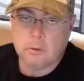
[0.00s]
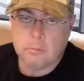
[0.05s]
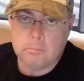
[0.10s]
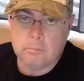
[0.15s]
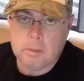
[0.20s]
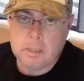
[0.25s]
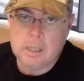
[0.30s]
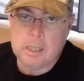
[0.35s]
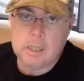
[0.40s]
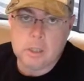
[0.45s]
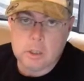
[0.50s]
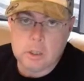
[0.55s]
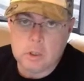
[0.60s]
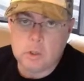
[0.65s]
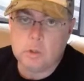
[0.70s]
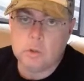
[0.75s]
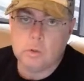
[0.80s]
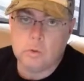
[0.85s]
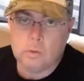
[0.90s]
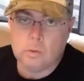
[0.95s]
So be
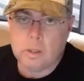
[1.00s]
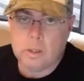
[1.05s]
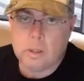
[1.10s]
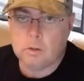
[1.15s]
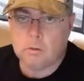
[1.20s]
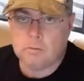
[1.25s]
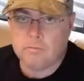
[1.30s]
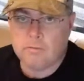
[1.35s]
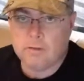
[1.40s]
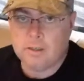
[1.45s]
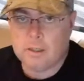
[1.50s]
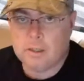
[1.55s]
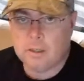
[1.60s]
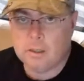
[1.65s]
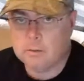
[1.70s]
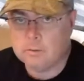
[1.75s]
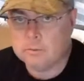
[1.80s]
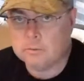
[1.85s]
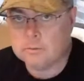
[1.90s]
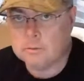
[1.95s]
you in your
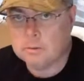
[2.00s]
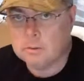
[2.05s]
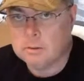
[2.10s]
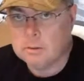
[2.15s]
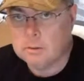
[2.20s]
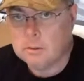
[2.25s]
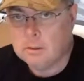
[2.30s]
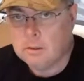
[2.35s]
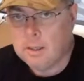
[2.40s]
videos,